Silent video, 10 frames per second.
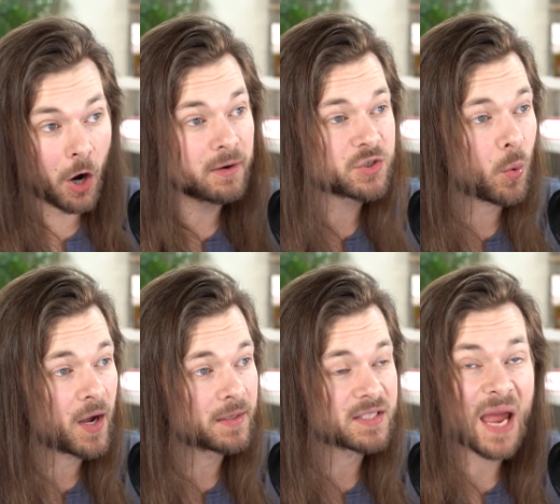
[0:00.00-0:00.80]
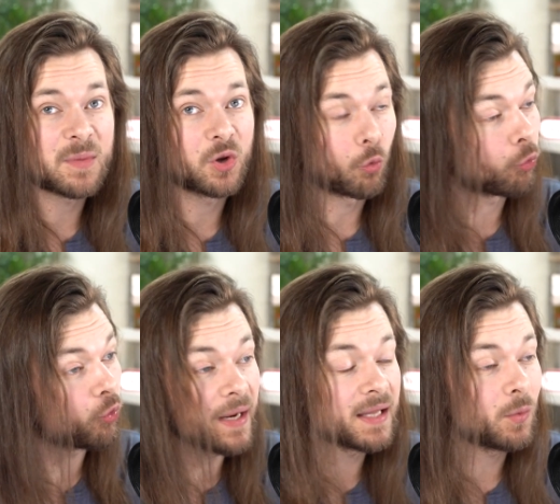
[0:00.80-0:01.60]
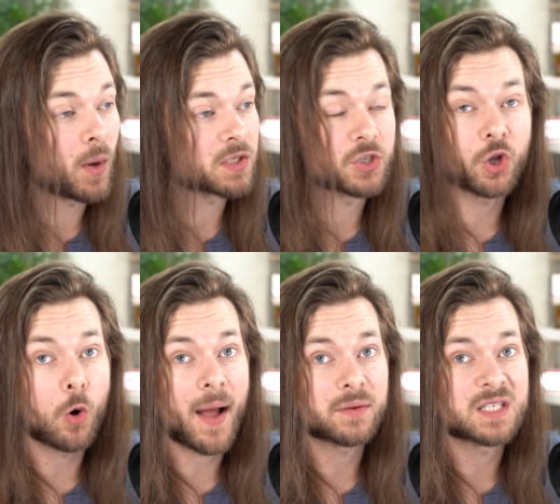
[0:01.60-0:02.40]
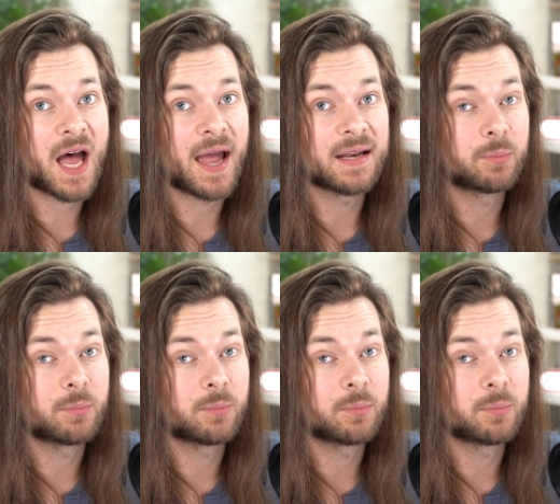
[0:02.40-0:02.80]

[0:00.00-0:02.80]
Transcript: orange one, Simon, really wants to go outside,